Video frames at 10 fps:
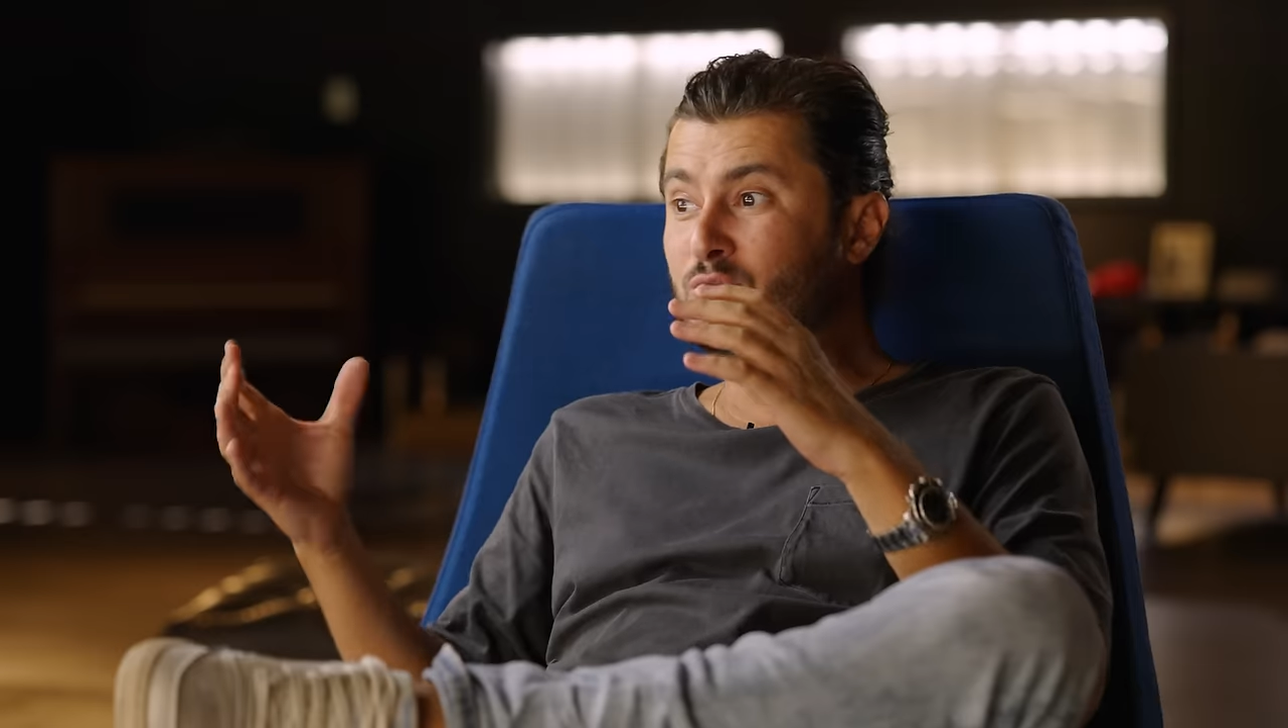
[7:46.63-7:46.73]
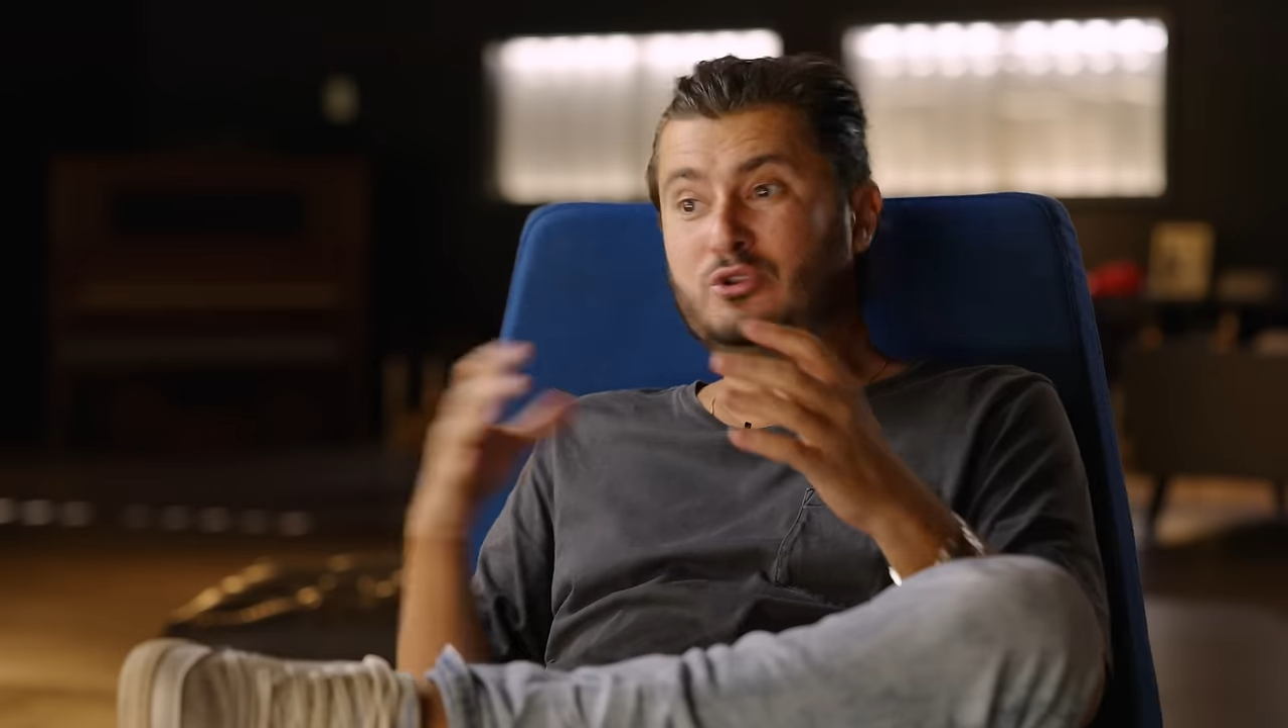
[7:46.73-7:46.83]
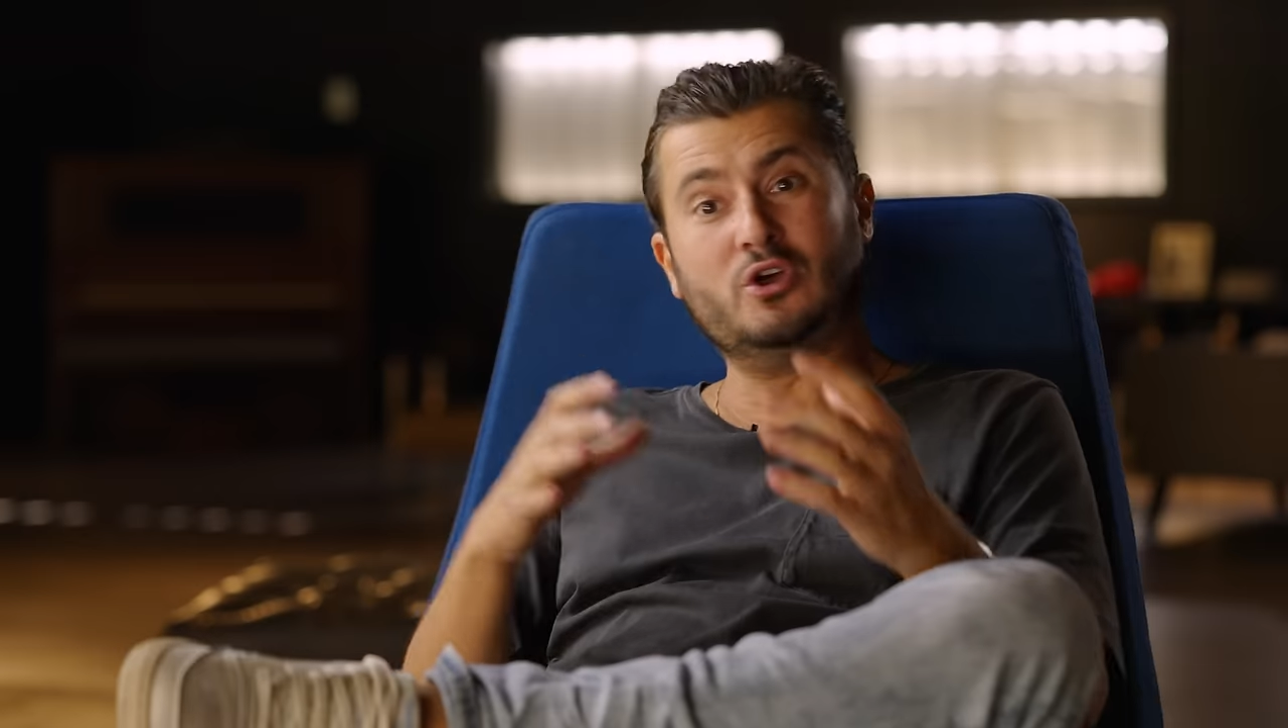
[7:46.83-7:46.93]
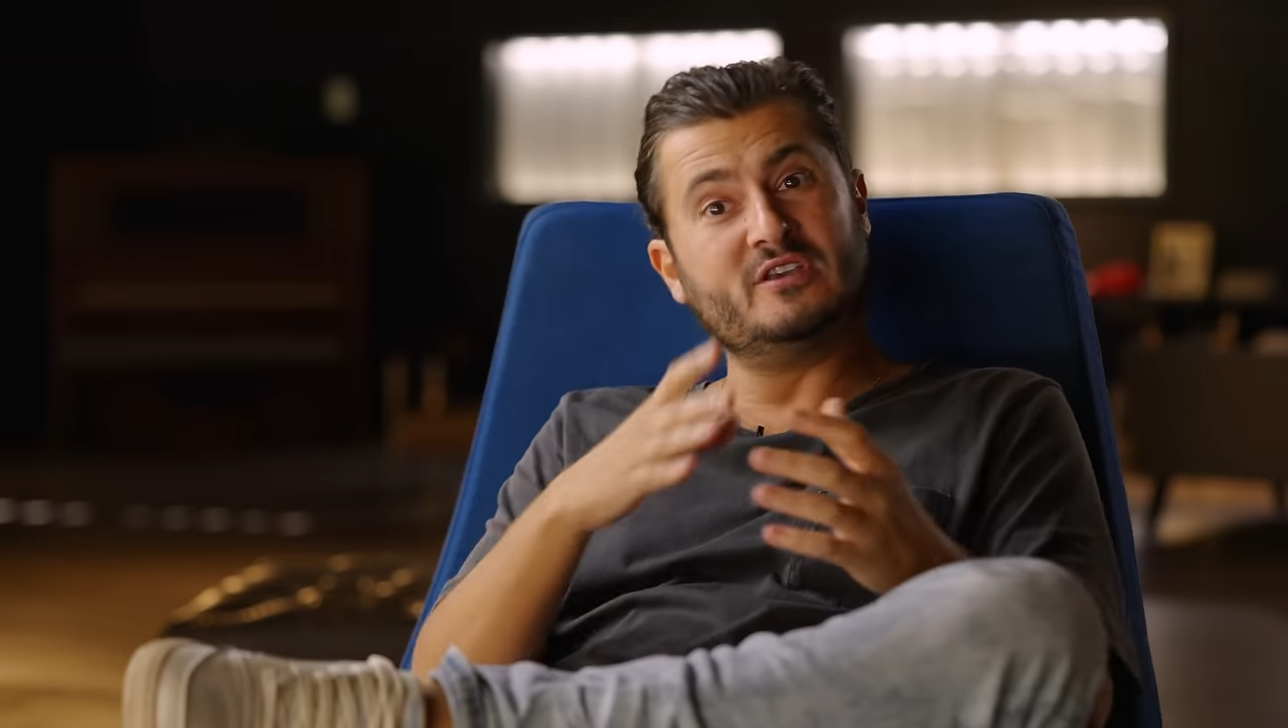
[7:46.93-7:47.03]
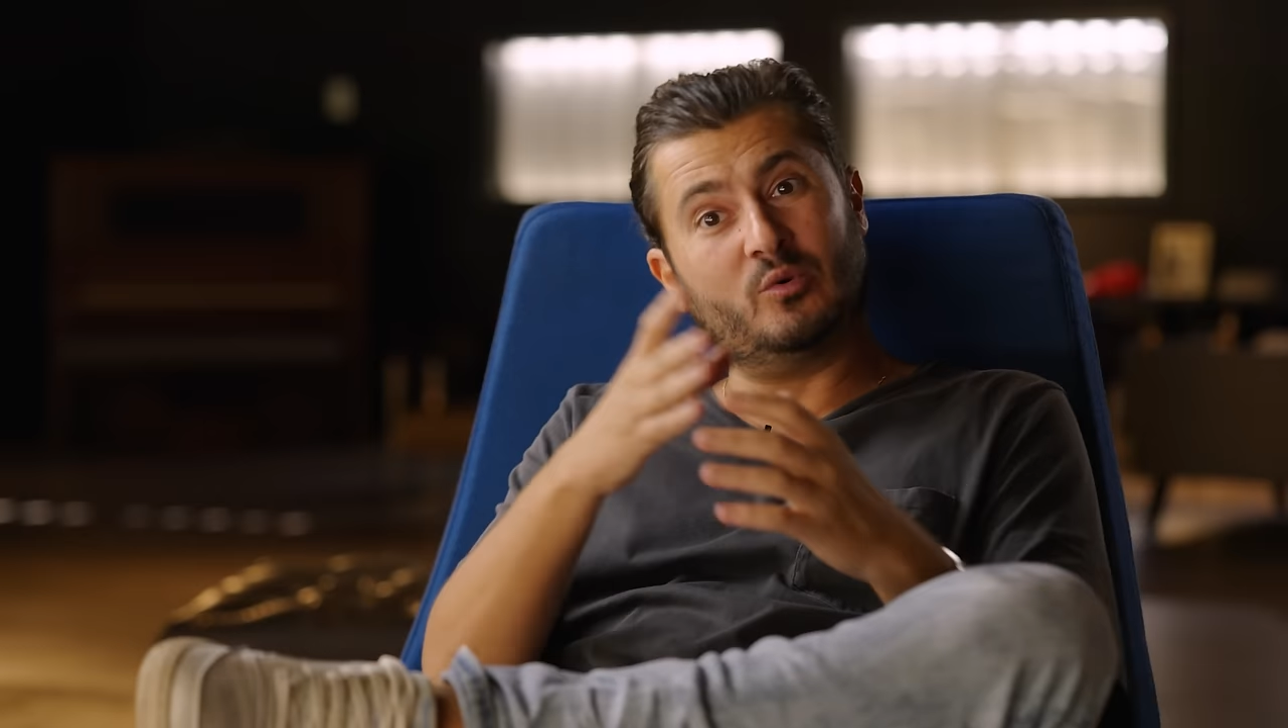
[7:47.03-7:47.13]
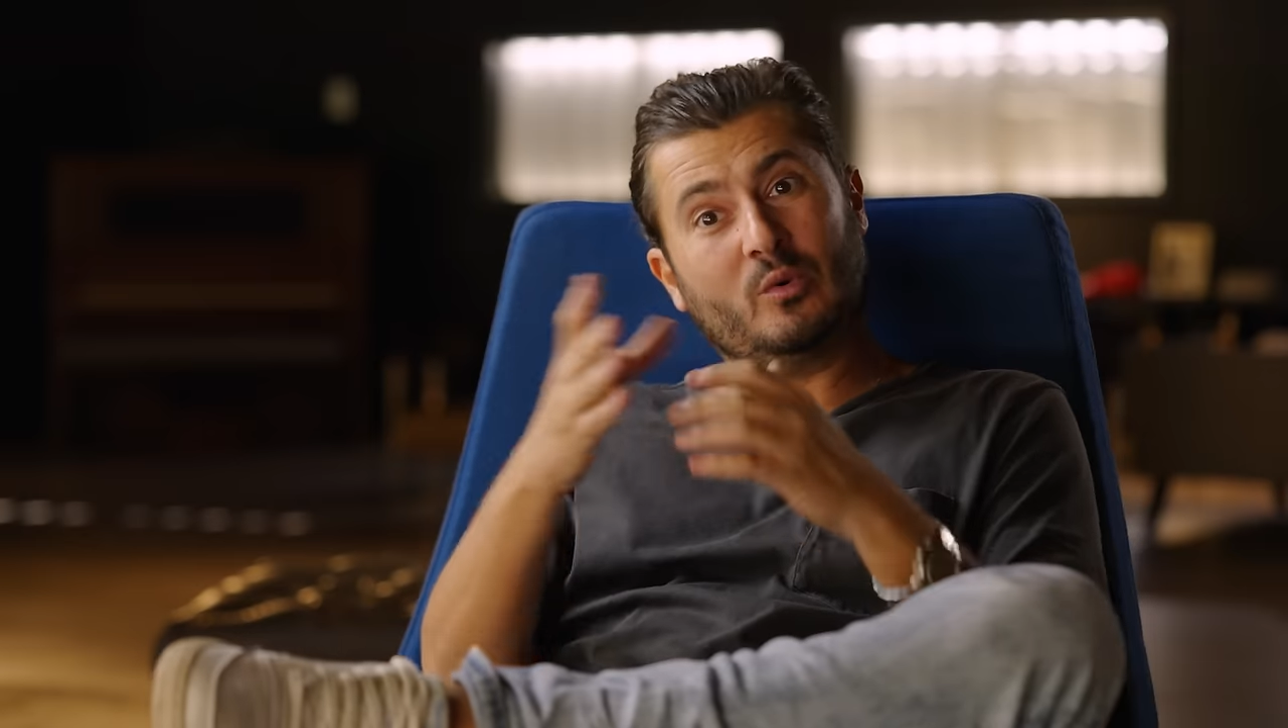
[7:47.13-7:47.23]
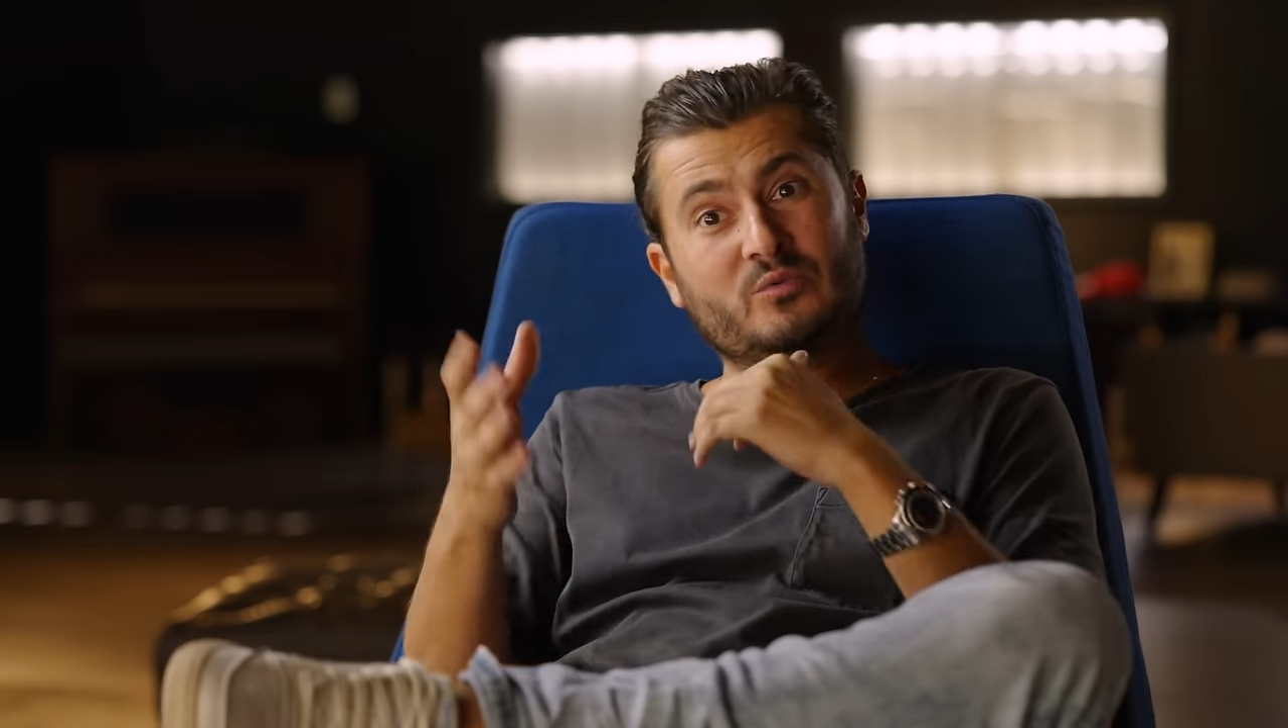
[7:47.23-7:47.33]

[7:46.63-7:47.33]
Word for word: look at what